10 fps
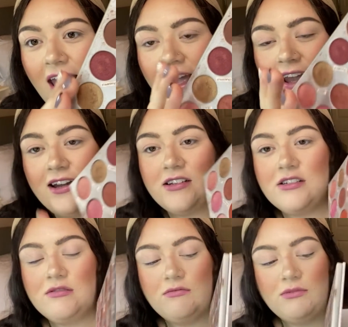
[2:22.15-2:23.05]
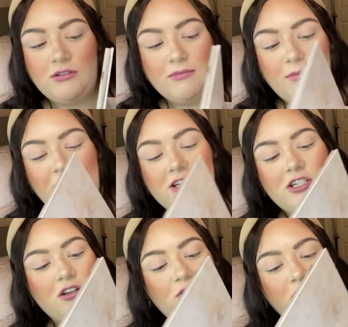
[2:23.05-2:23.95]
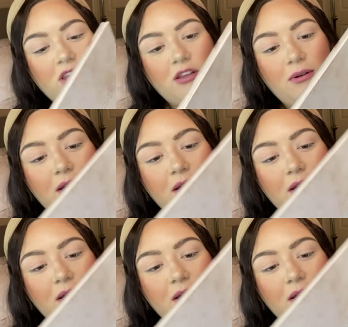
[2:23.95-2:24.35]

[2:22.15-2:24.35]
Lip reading: and, well, maybe I should hold it the right